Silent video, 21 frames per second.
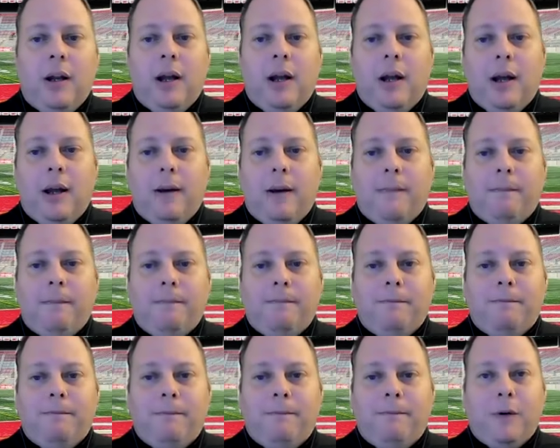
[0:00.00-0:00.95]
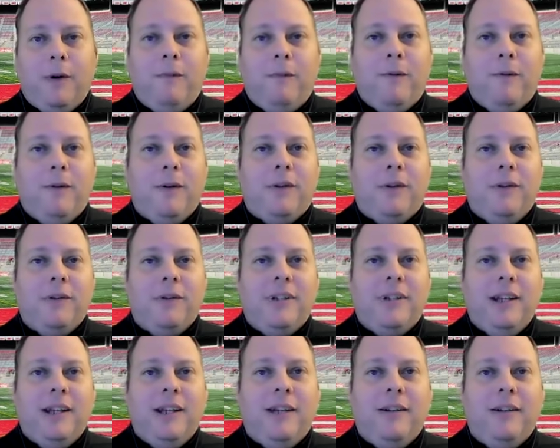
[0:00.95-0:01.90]
Um, 44
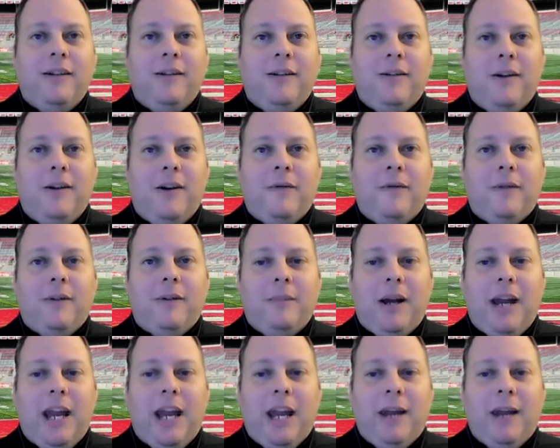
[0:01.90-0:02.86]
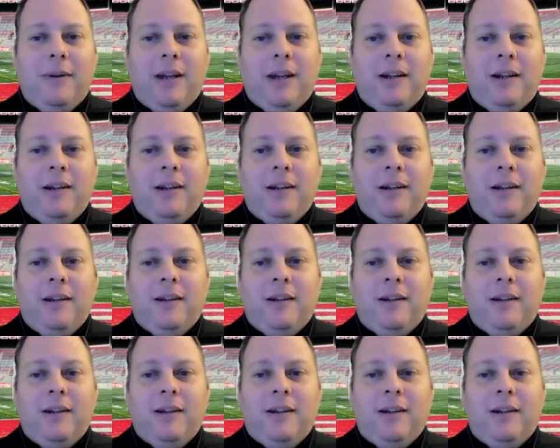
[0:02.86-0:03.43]
13 over Miami.